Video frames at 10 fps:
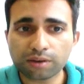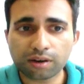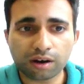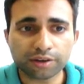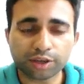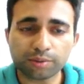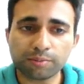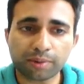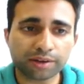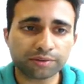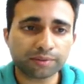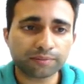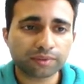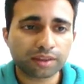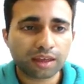our Yeoman binary,
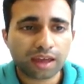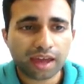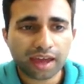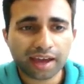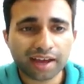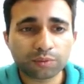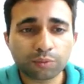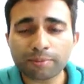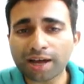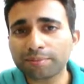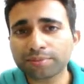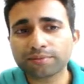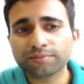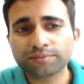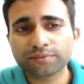and webapp.
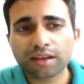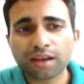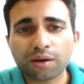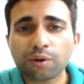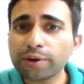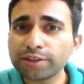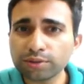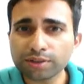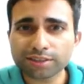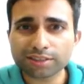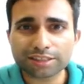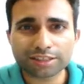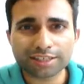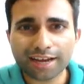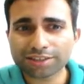When we do this, it's
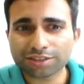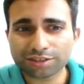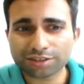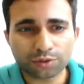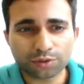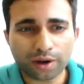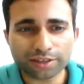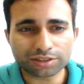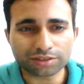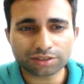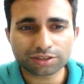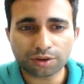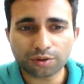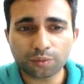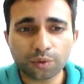going to ask us a few questions.
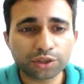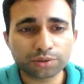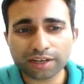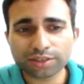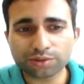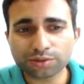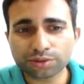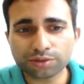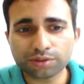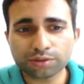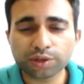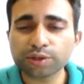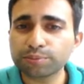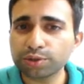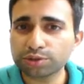So would you like to include
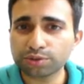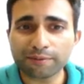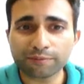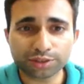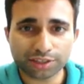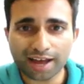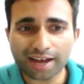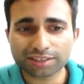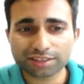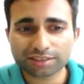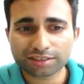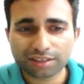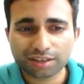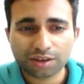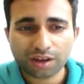Twitter Bootstrap for Sass?
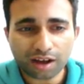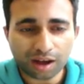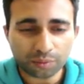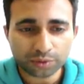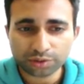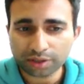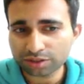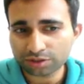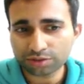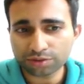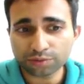Would you like to include